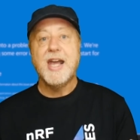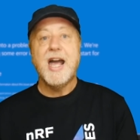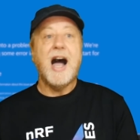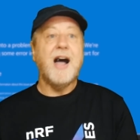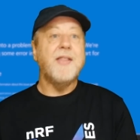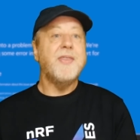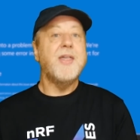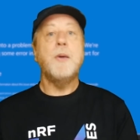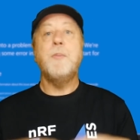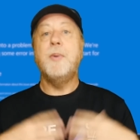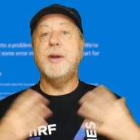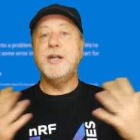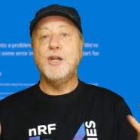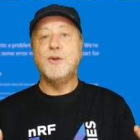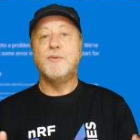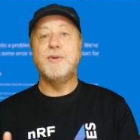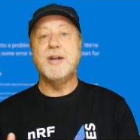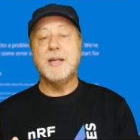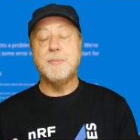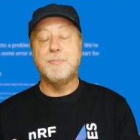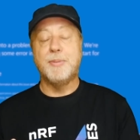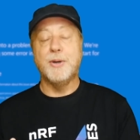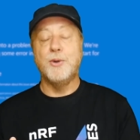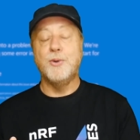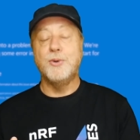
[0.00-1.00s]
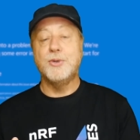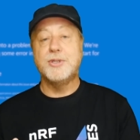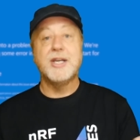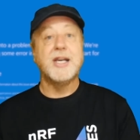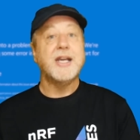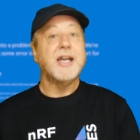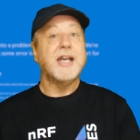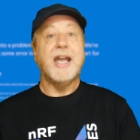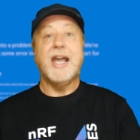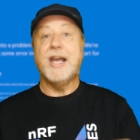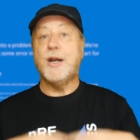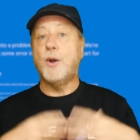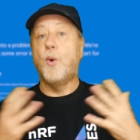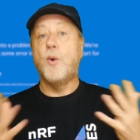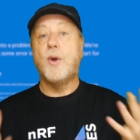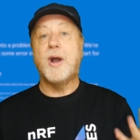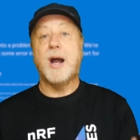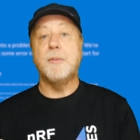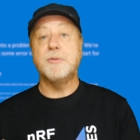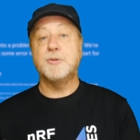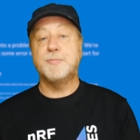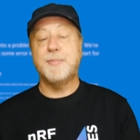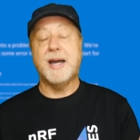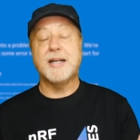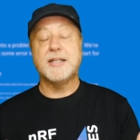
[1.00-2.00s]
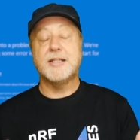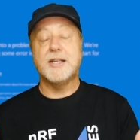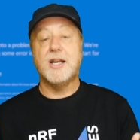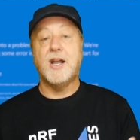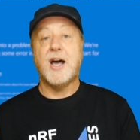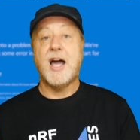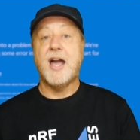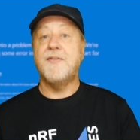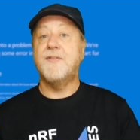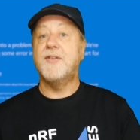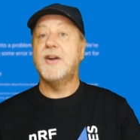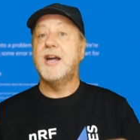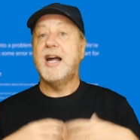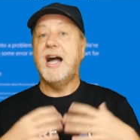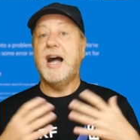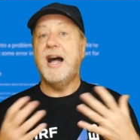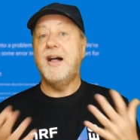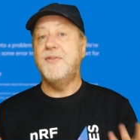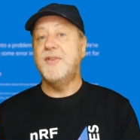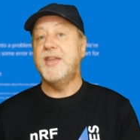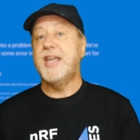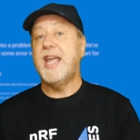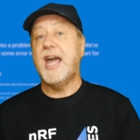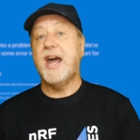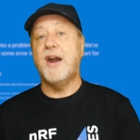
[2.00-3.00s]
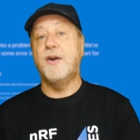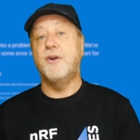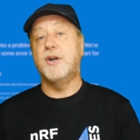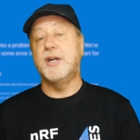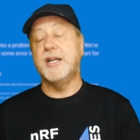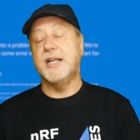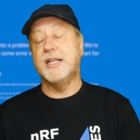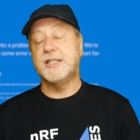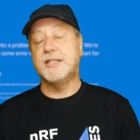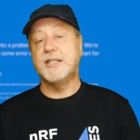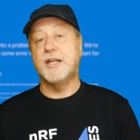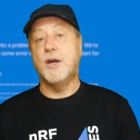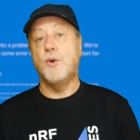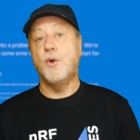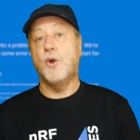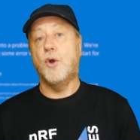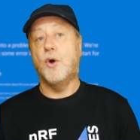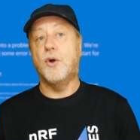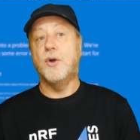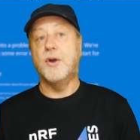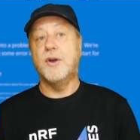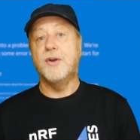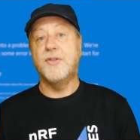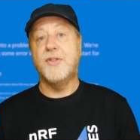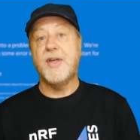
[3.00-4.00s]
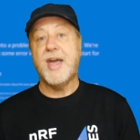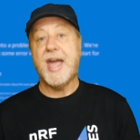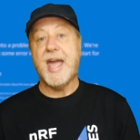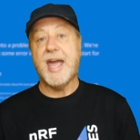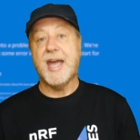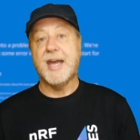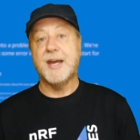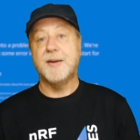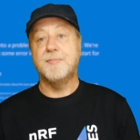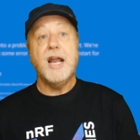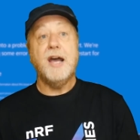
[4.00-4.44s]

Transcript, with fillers: And then when you reboot, it all comes back to life and the error is no longer there.